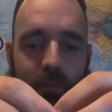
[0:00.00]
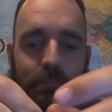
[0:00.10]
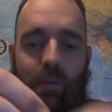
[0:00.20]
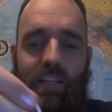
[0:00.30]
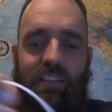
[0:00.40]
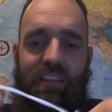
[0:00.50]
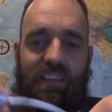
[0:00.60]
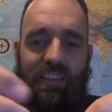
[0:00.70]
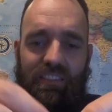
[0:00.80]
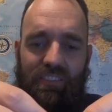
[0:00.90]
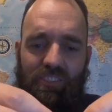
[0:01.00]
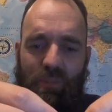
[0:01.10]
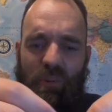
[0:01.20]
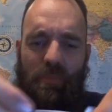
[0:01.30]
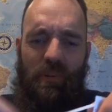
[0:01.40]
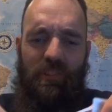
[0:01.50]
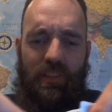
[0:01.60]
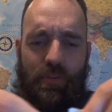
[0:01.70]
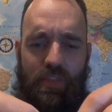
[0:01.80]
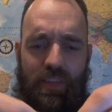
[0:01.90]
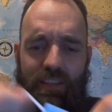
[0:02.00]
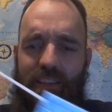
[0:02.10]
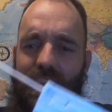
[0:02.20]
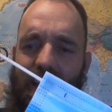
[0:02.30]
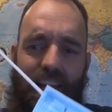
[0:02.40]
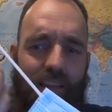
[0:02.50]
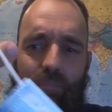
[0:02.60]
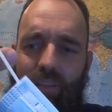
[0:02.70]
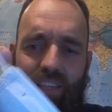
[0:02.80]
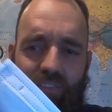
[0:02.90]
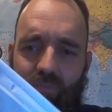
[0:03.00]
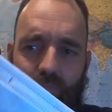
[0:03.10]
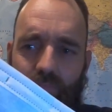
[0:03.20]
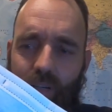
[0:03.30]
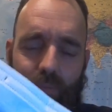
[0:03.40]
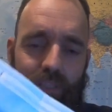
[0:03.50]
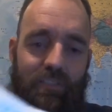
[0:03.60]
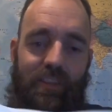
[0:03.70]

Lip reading: But some of them are really thin, and I believe probably even